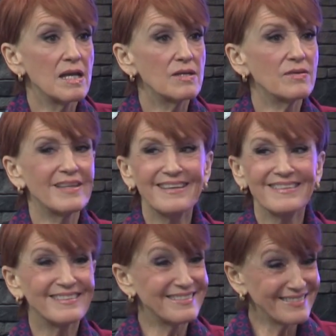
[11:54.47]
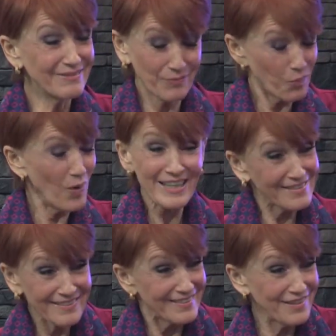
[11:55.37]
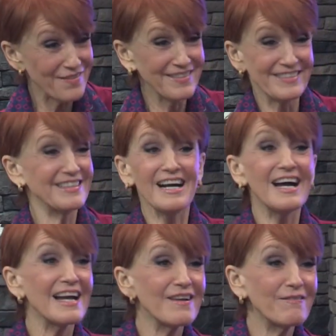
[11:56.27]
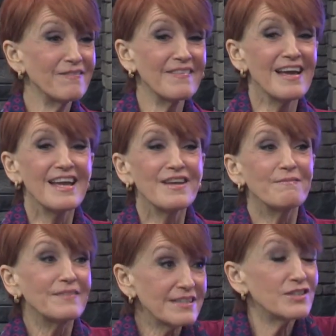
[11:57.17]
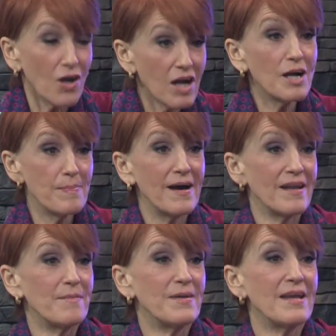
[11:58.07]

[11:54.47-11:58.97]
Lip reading: You think, what? You know, this guy, let's talk about him.